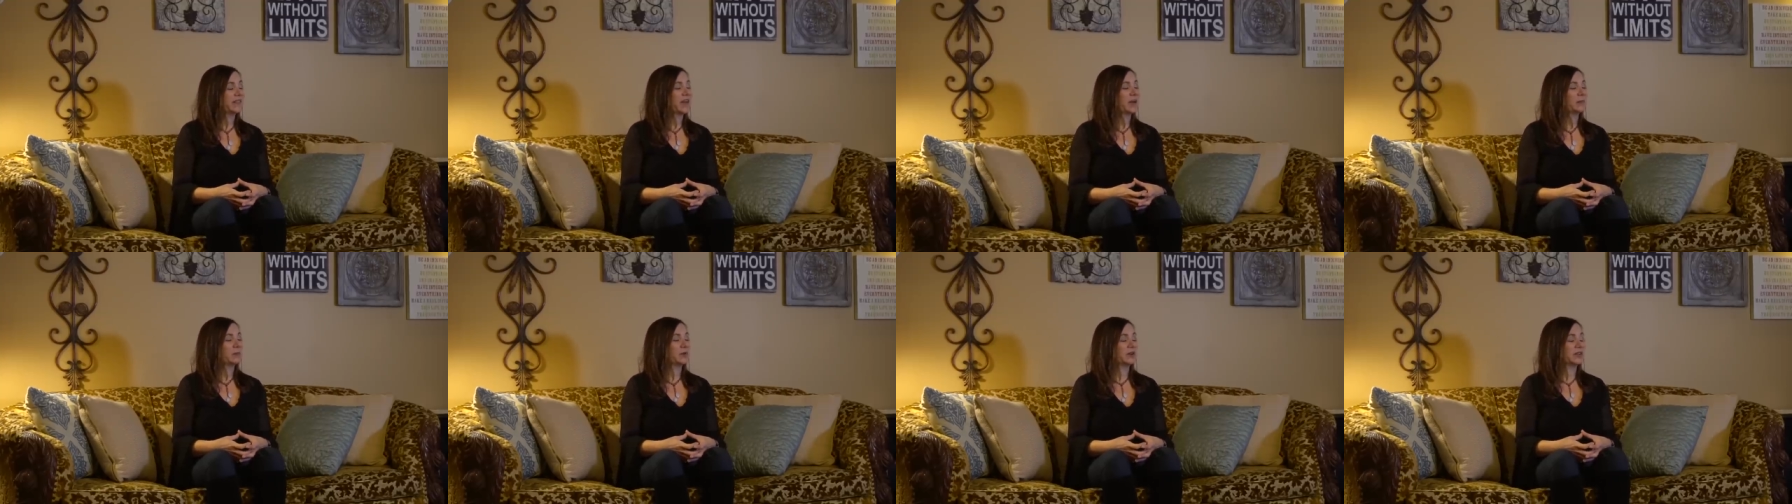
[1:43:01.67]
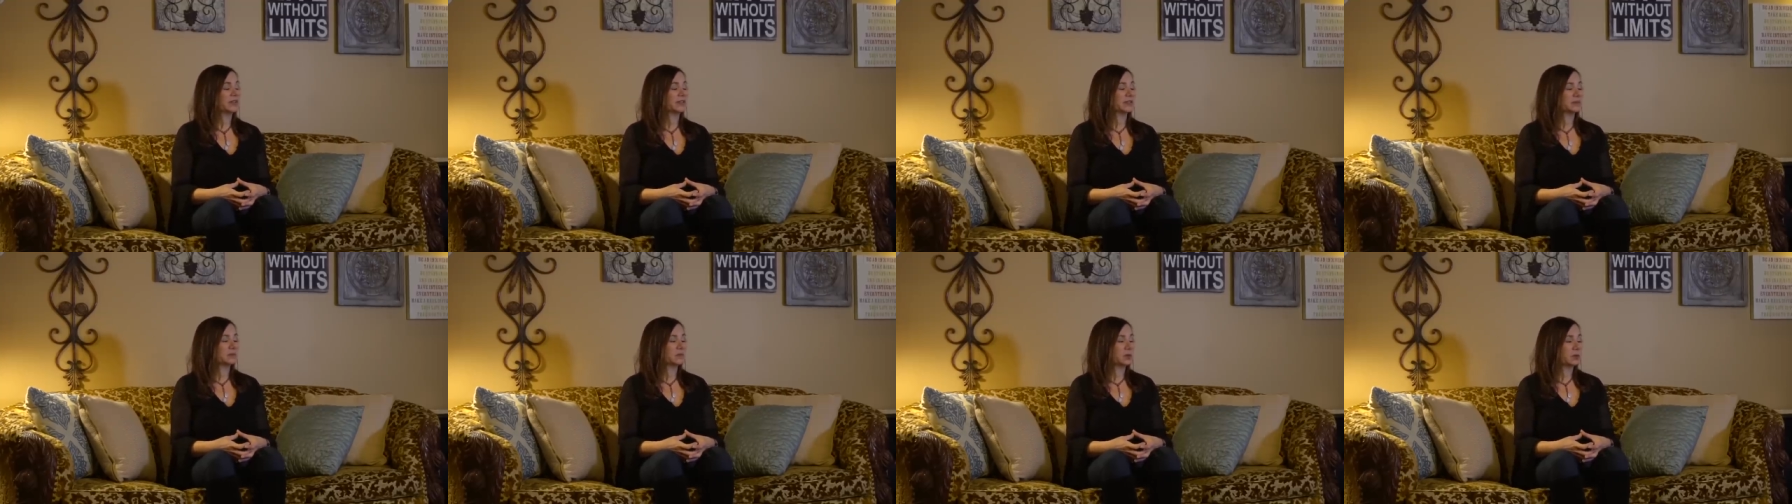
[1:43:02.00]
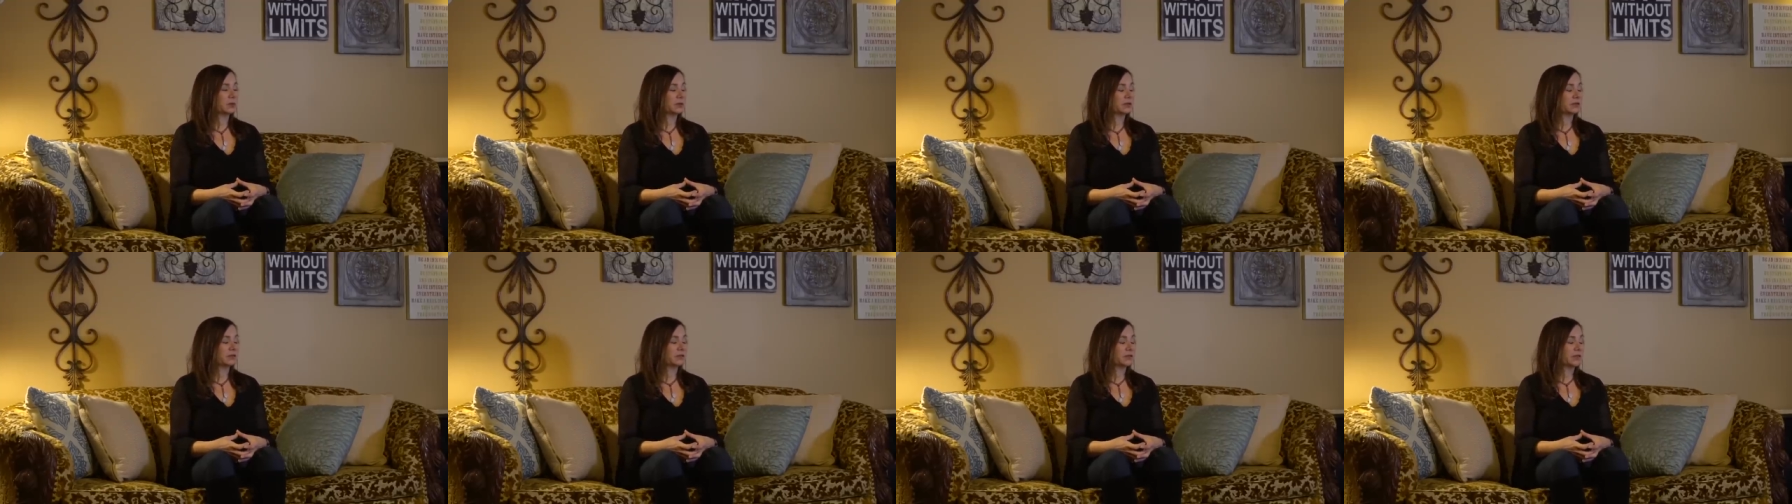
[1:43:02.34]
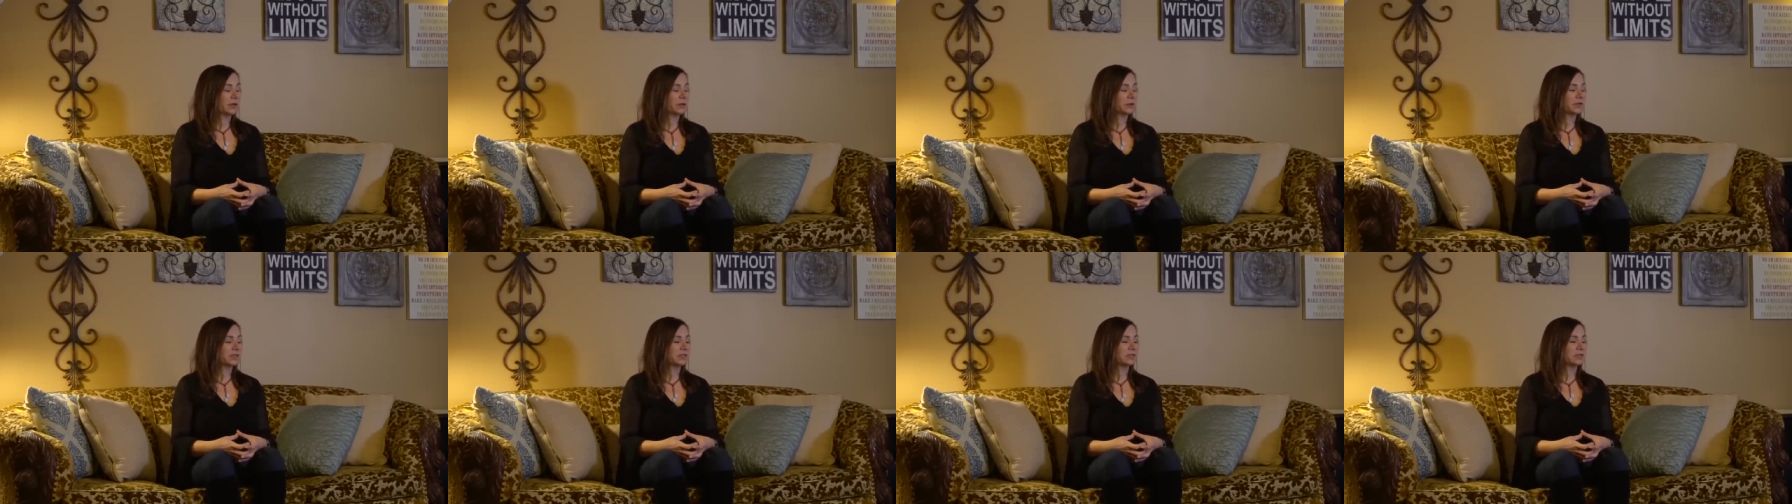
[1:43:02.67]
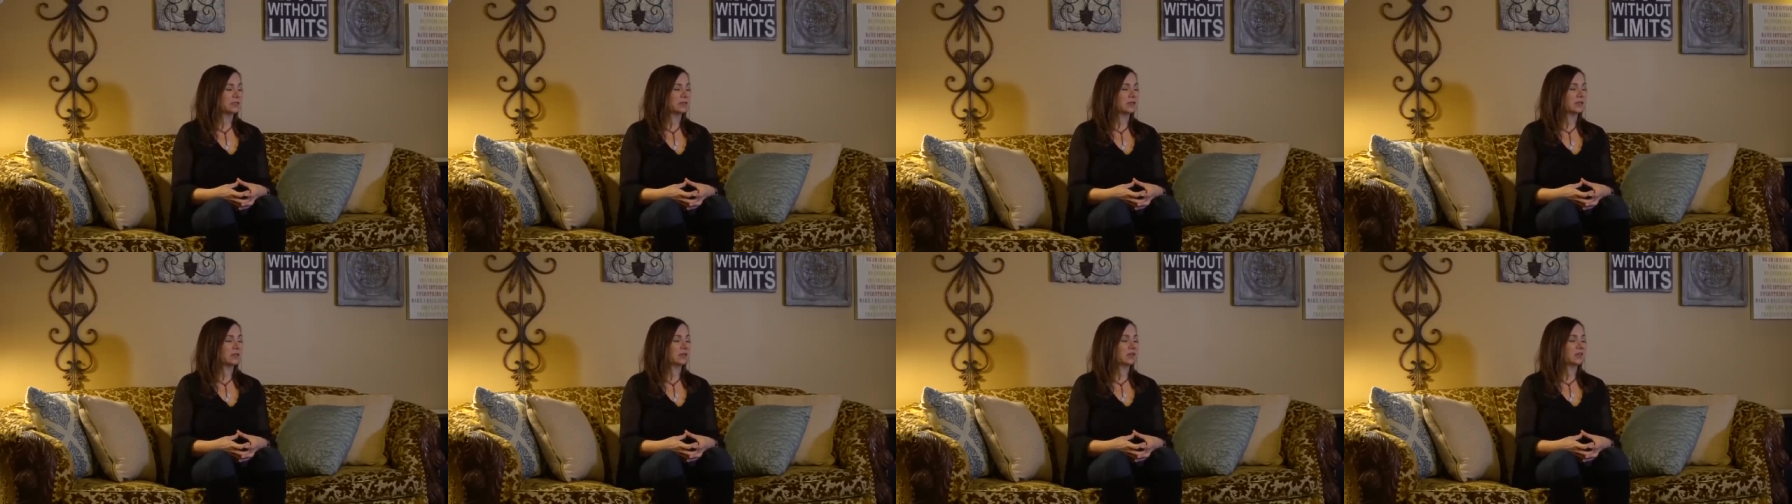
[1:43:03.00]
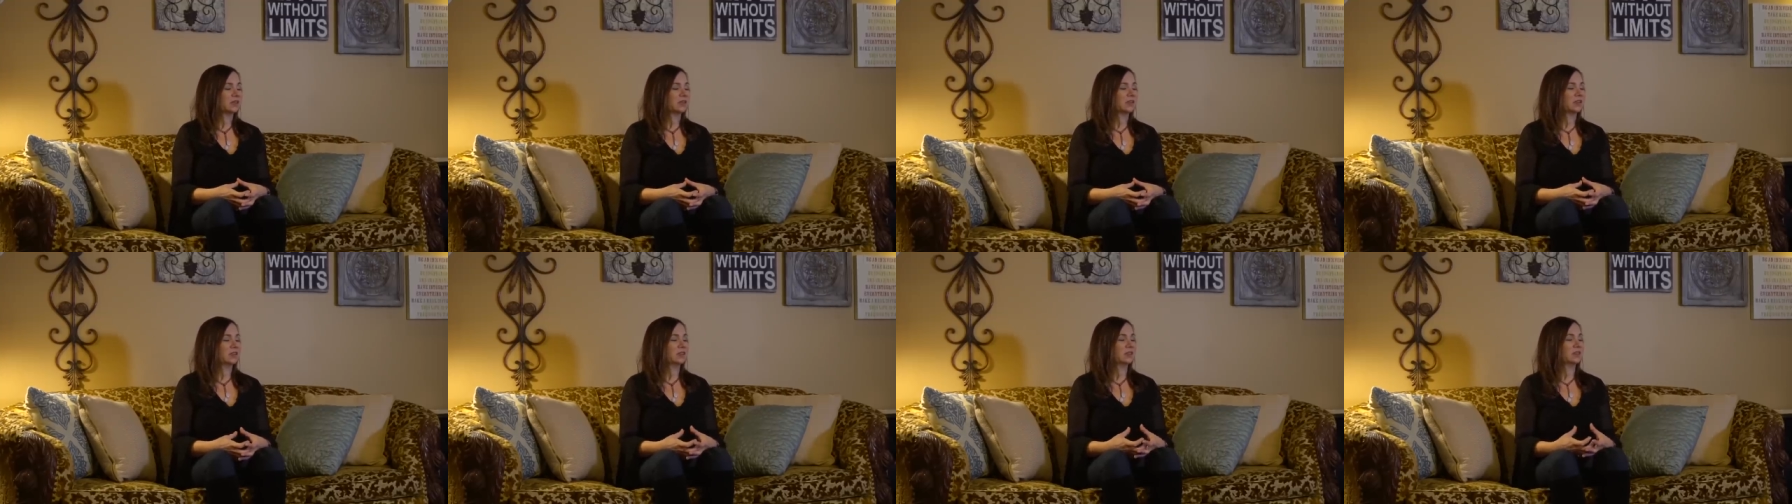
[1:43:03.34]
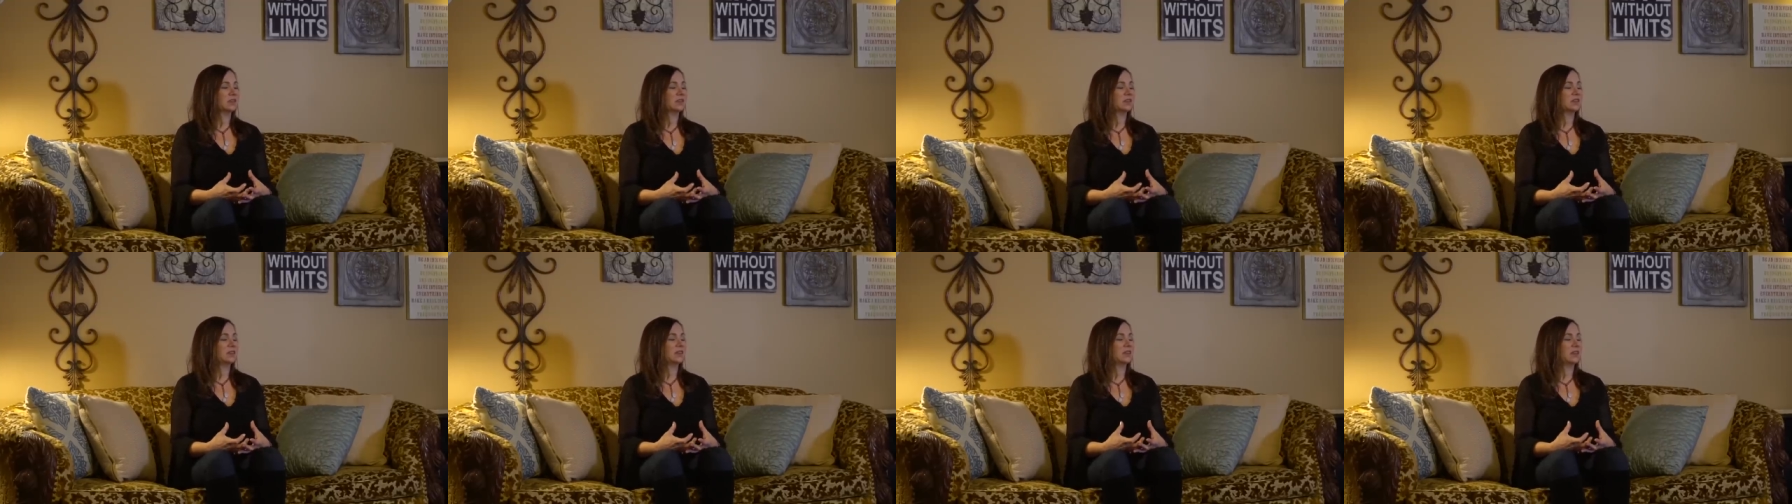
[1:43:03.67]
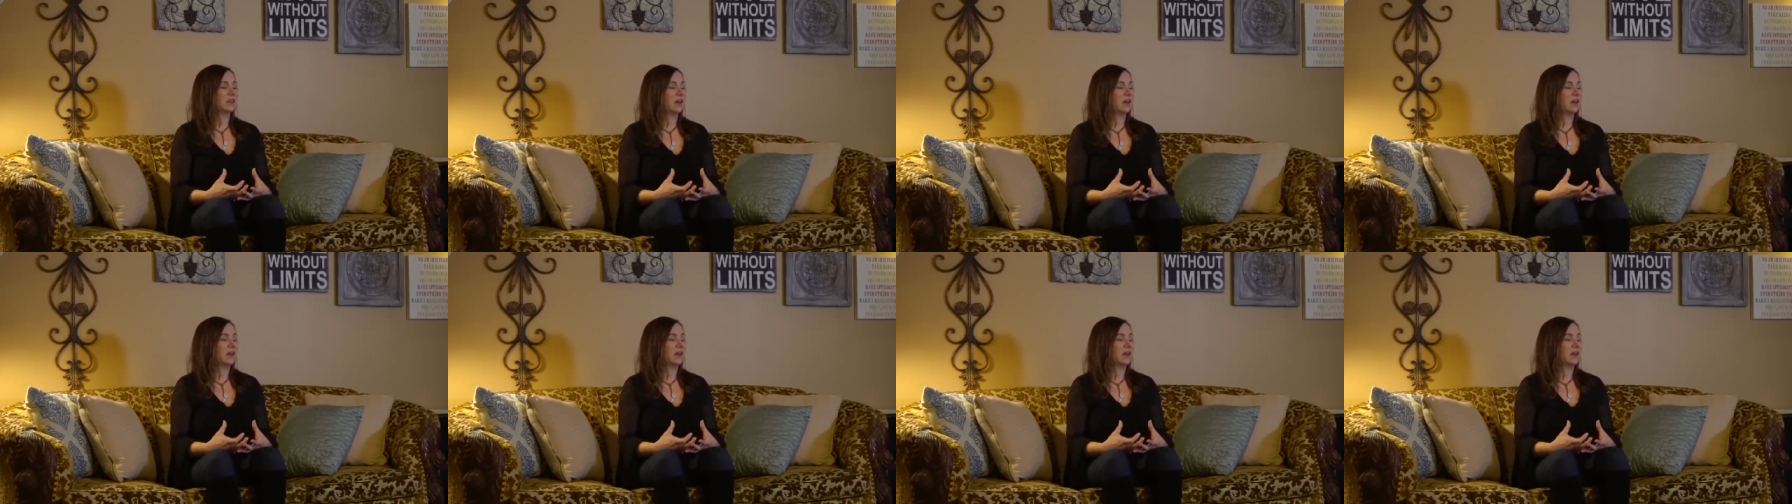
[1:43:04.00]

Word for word: that present moment frequency in the